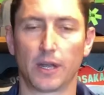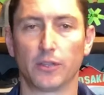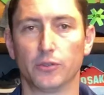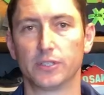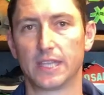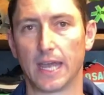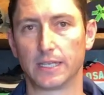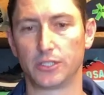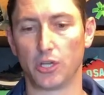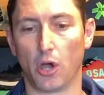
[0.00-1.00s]
use that
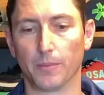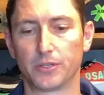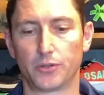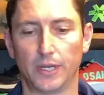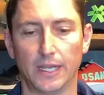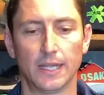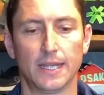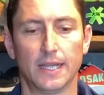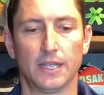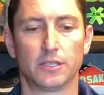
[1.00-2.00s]
geometry
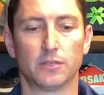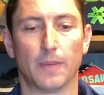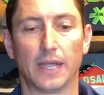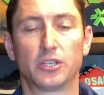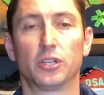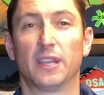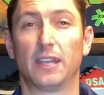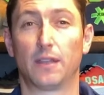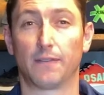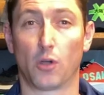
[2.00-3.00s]
to make sure that
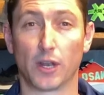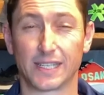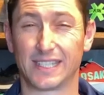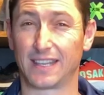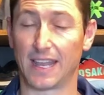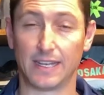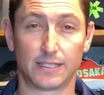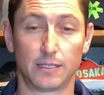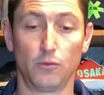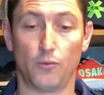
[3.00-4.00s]
they've got a stick that is
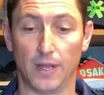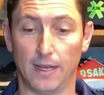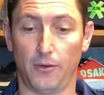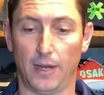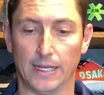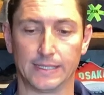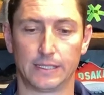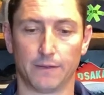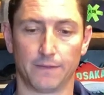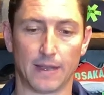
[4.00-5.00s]
still really
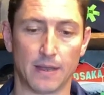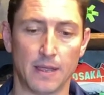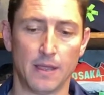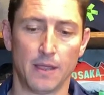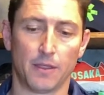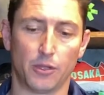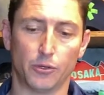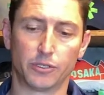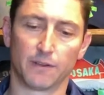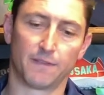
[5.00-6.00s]
stiff. And the
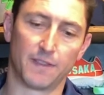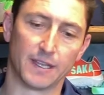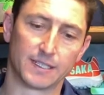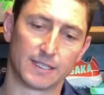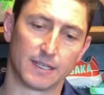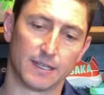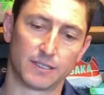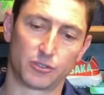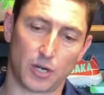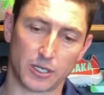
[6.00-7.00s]
use of this
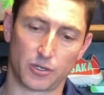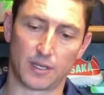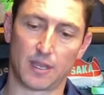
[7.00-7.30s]
structure at the